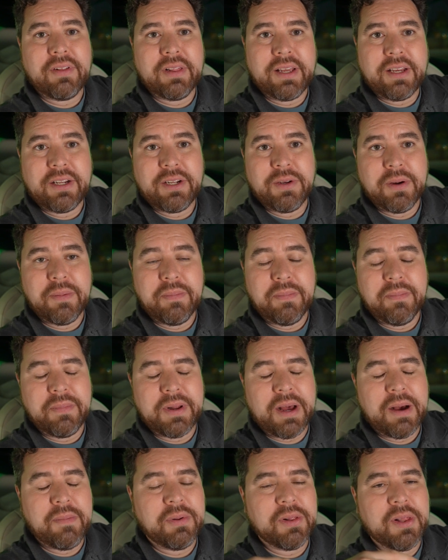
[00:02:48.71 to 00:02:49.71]
a link to it
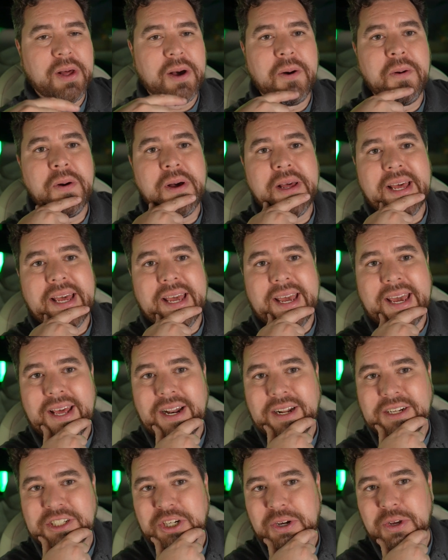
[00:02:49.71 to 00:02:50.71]
down below.
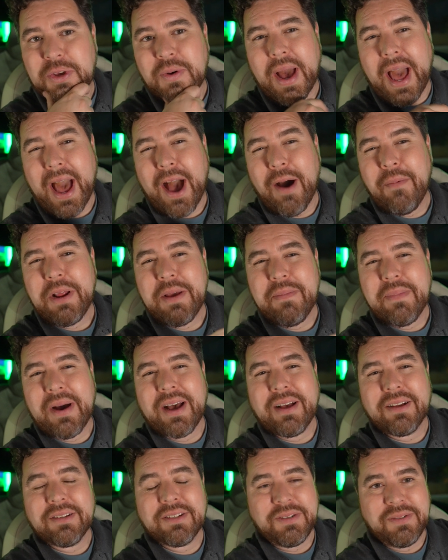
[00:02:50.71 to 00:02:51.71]
It'll show you how many
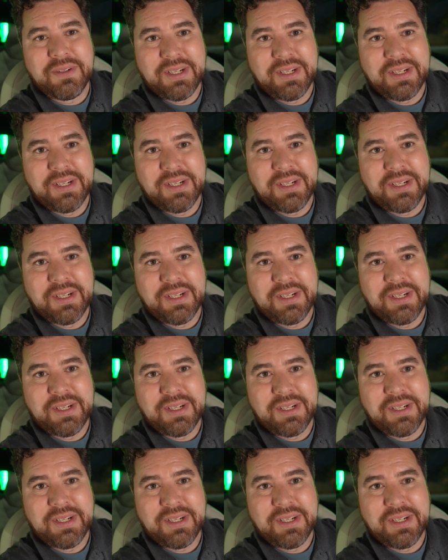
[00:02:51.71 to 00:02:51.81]
miles you